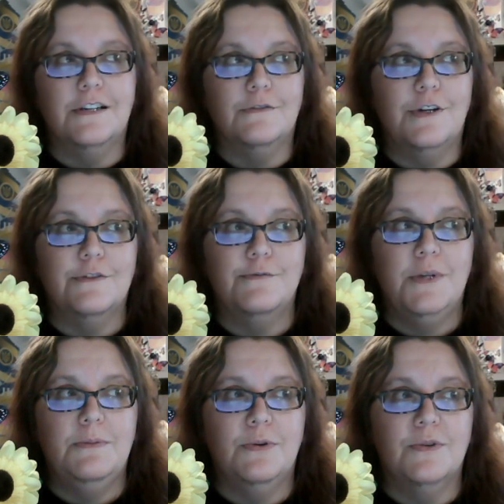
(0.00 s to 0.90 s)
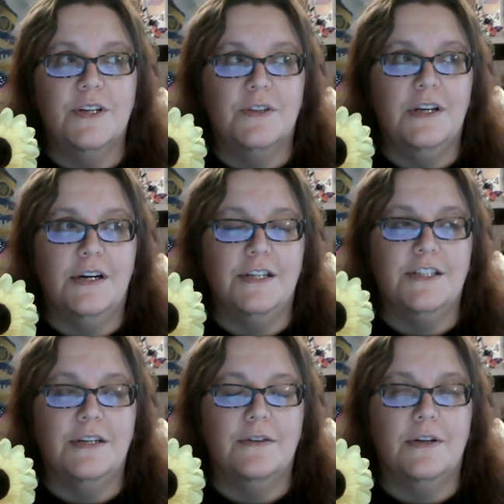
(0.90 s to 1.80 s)
A lot of people get the
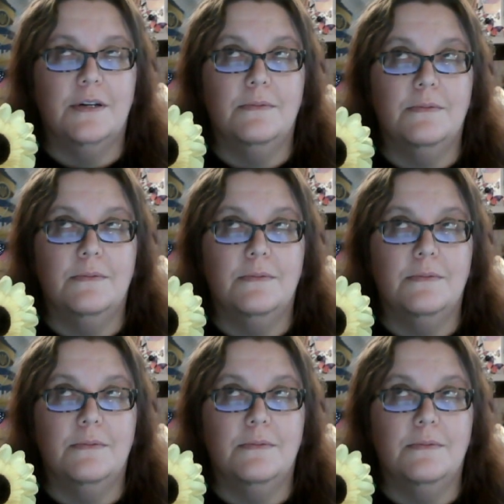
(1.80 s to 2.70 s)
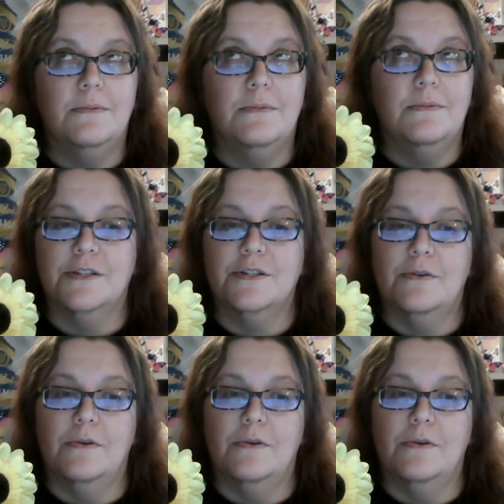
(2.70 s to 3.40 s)
idea that Mr. or Mrs.